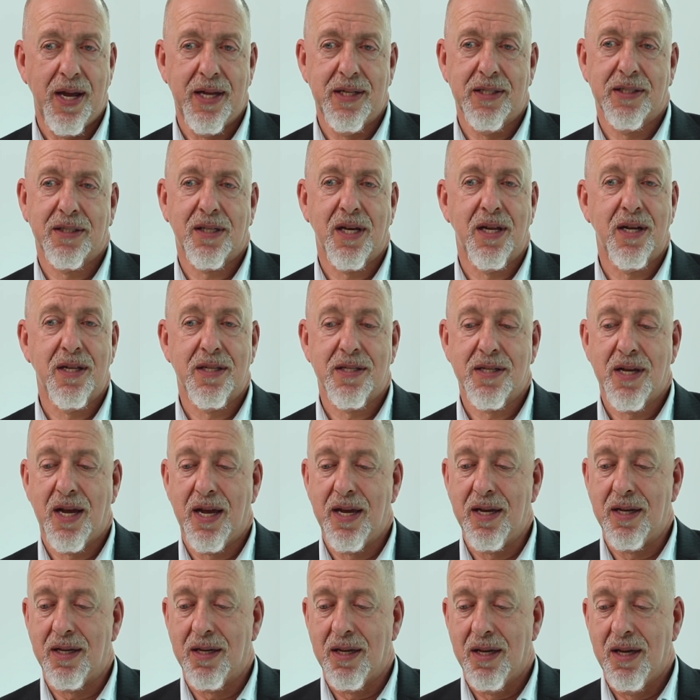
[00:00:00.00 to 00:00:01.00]
it's going to
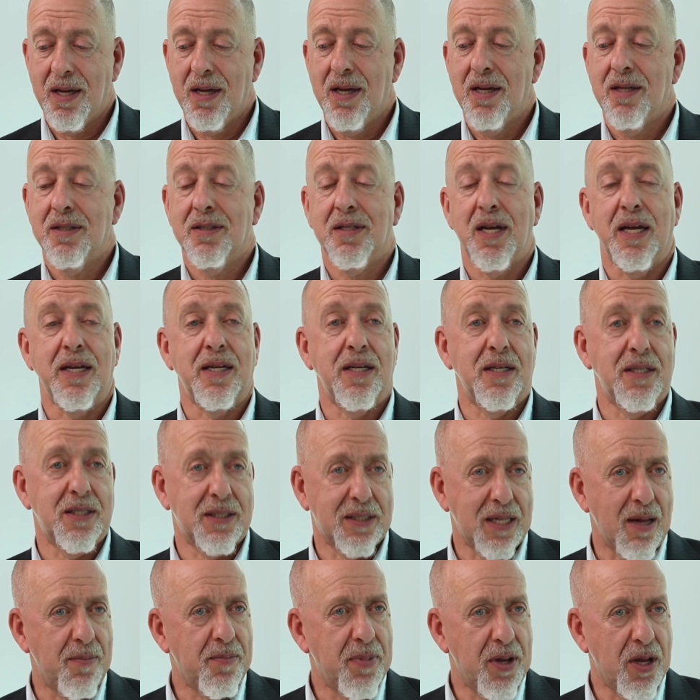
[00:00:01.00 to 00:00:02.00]
take taking a
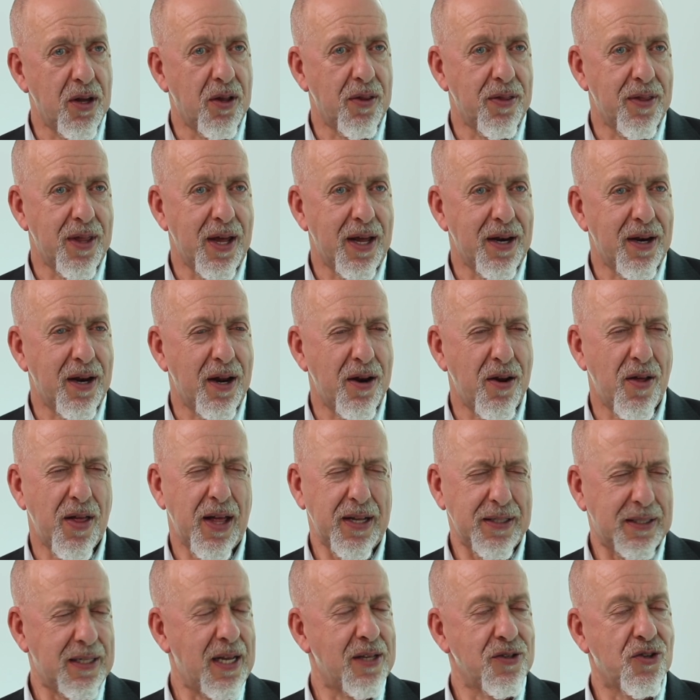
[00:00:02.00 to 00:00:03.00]
step beyond that. And I know
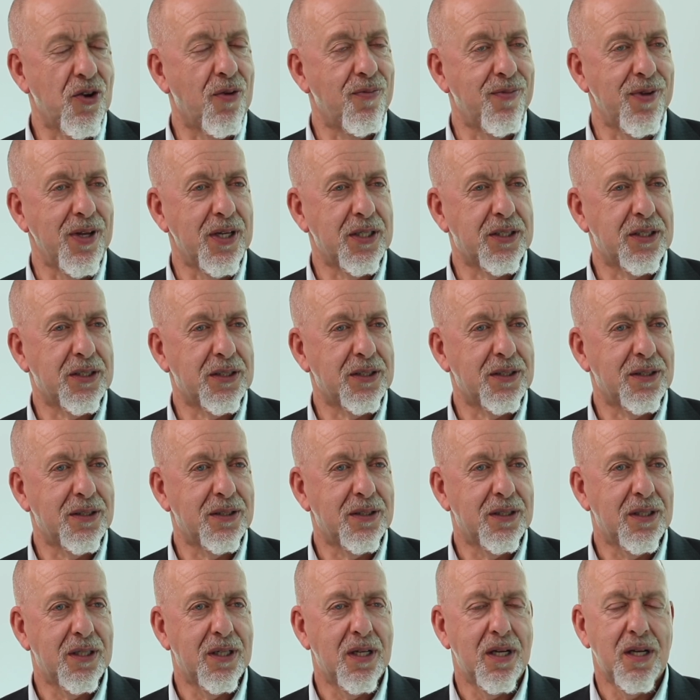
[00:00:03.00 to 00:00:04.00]
that sounds obvious.
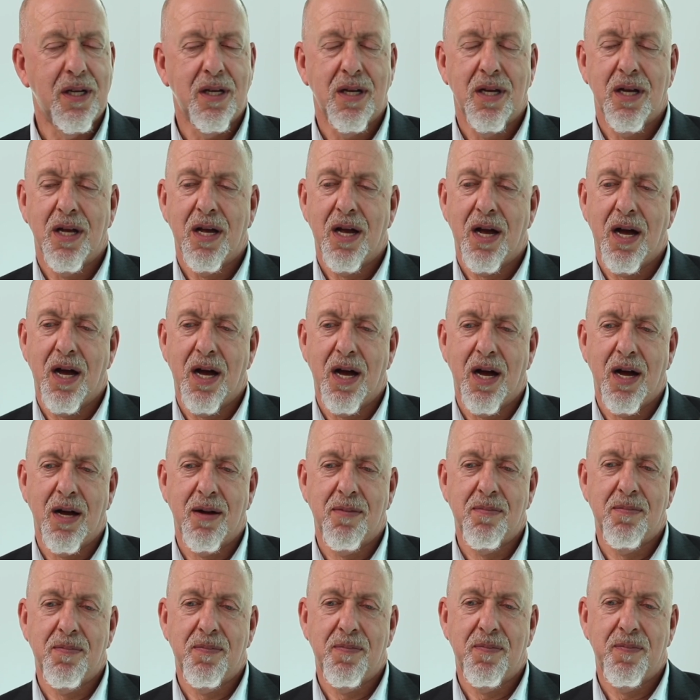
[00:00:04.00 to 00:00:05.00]

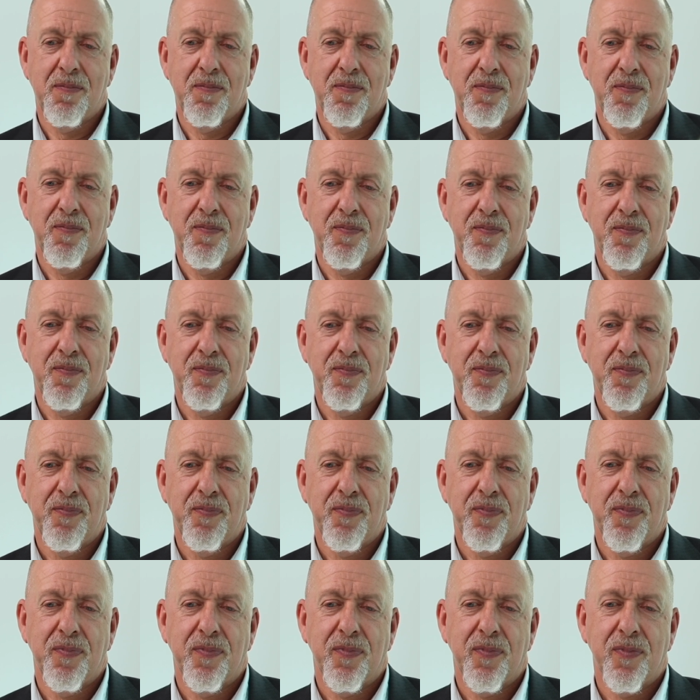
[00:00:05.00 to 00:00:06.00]
Um,
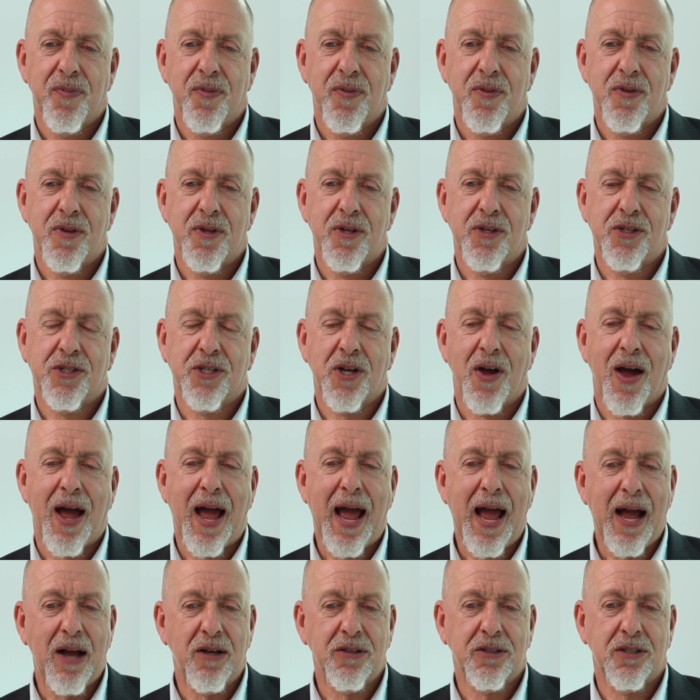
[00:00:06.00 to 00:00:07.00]
so
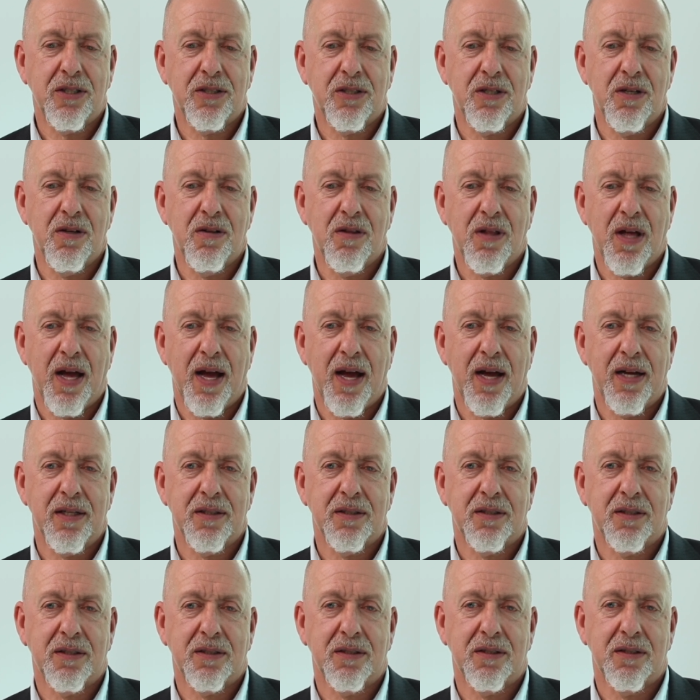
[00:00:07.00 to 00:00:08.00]
how to do that,
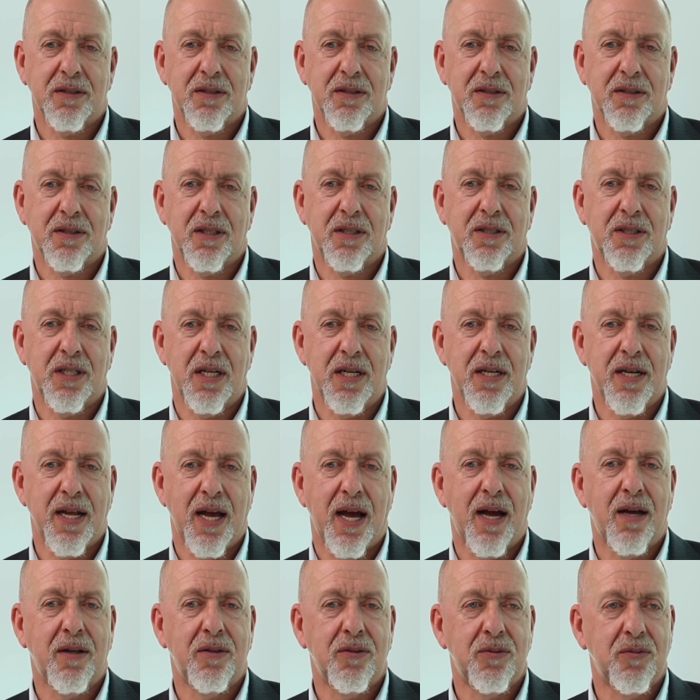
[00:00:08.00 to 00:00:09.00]
to sit
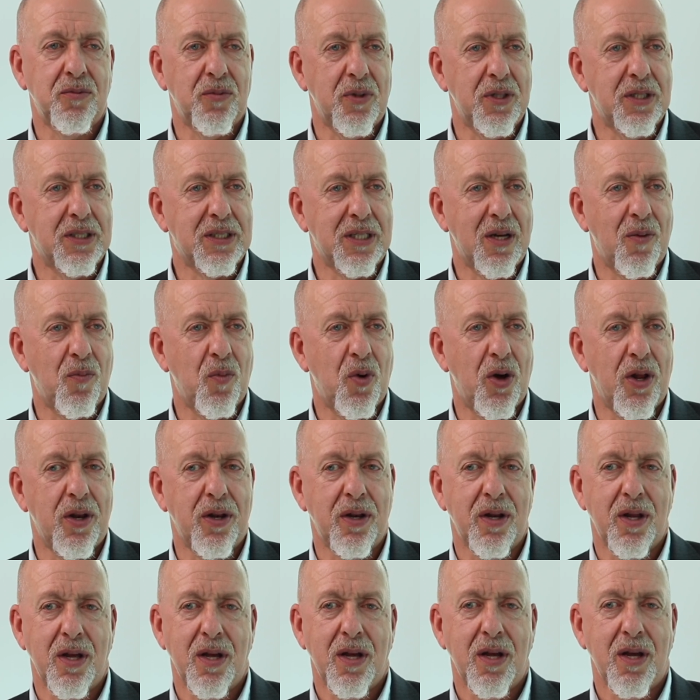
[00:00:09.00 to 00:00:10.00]
down with
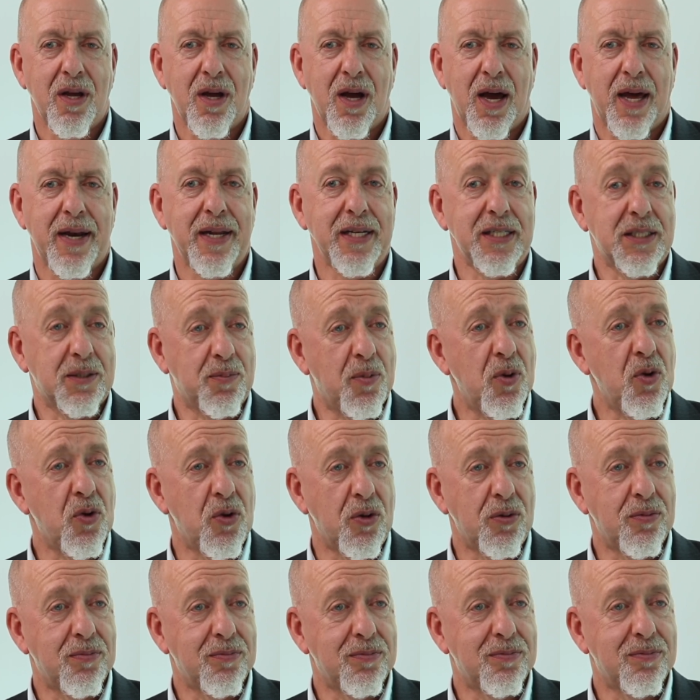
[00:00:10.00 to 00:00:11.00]
someone and
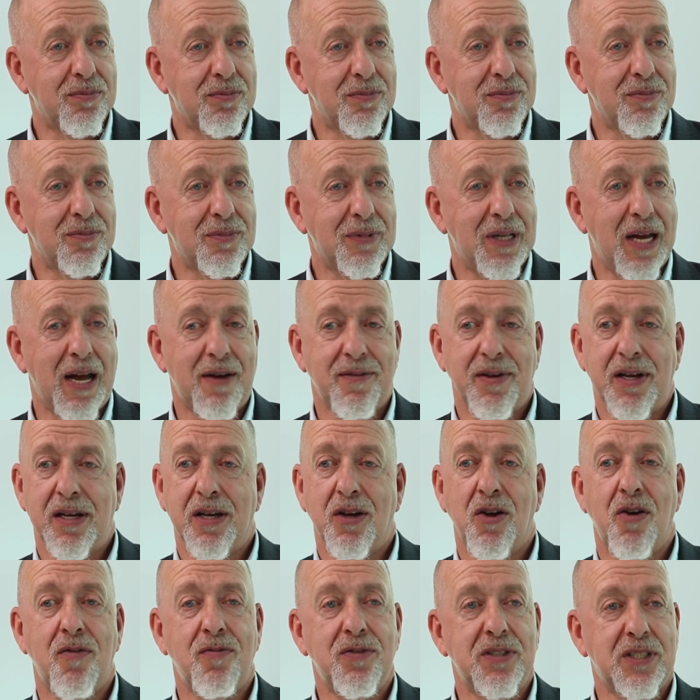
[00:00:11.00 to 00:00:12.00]
explore, have a
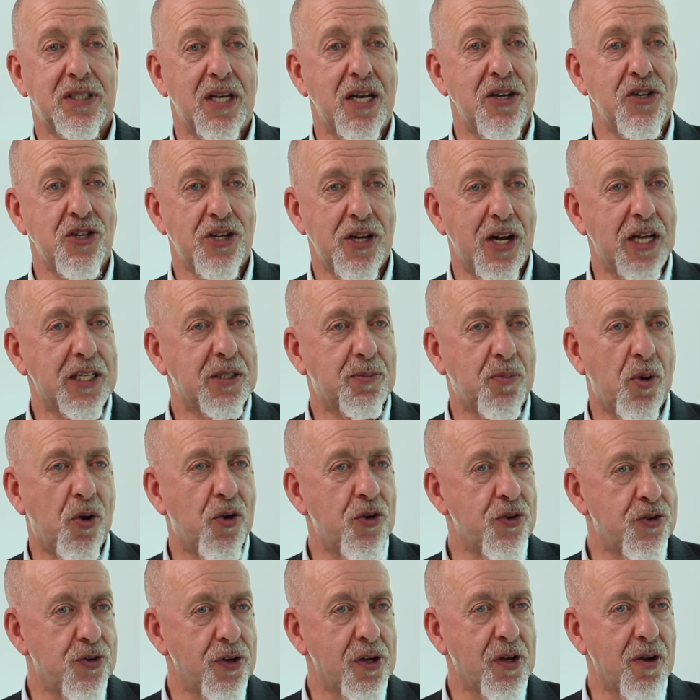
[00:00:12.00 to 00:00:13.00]
conversation, an
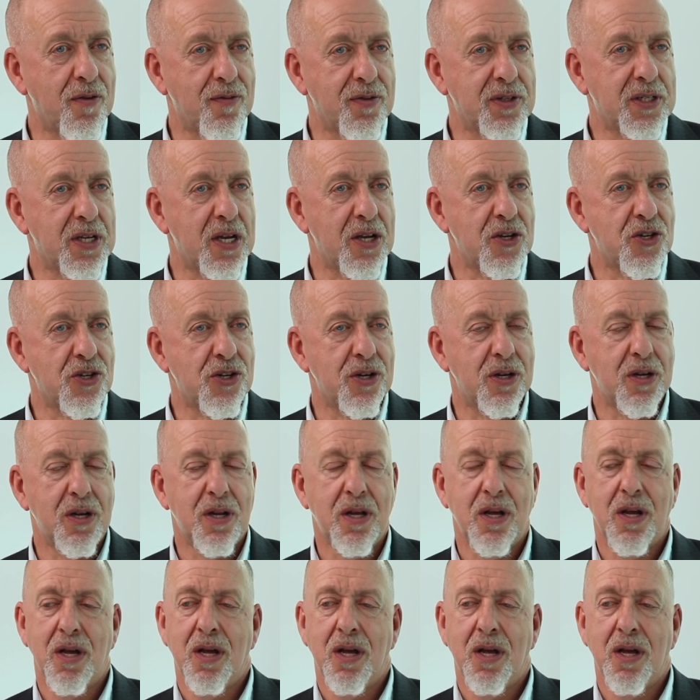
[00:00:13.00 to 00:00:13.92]
exploratory conversation.